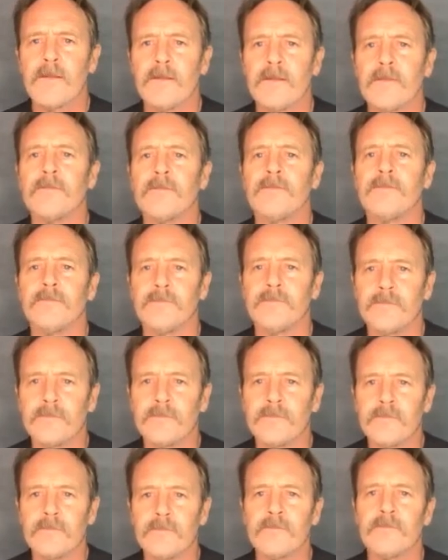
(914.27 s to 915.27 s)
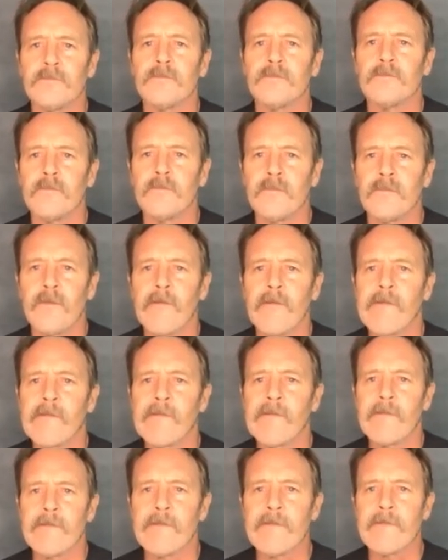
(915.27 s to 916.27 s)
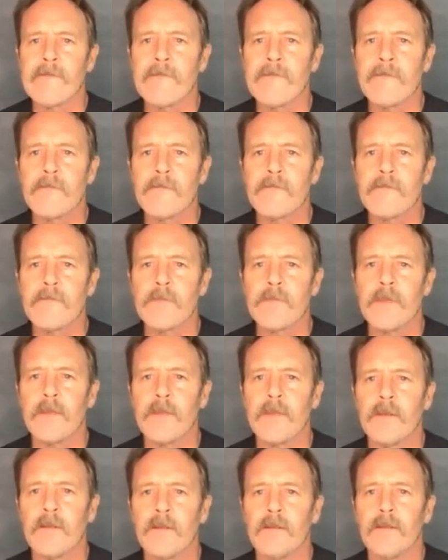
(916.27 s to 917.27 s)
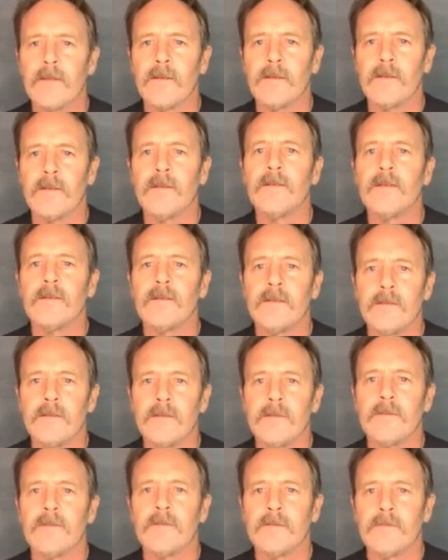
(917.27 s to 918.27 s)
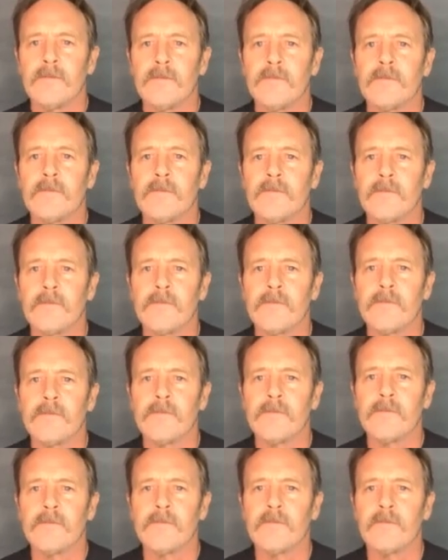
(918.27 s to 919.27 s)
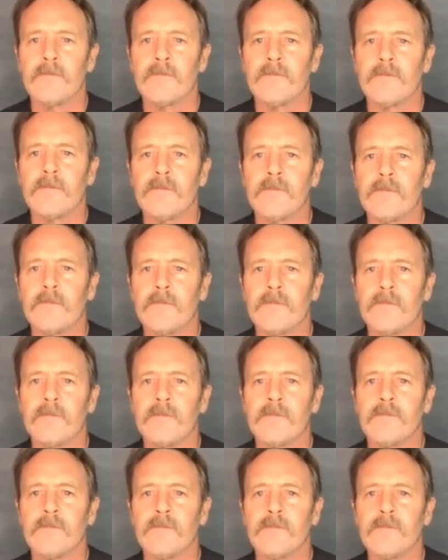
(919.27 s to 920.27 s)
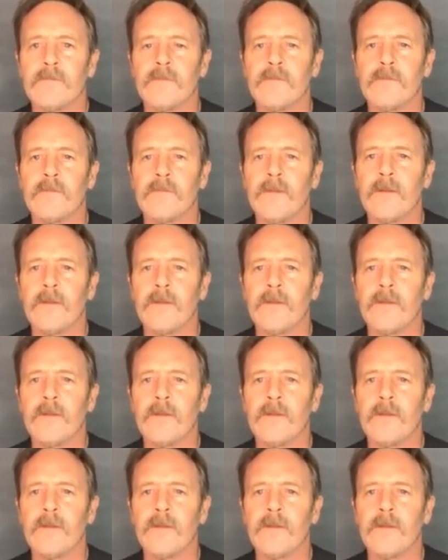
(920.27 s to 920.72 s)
(not speaking)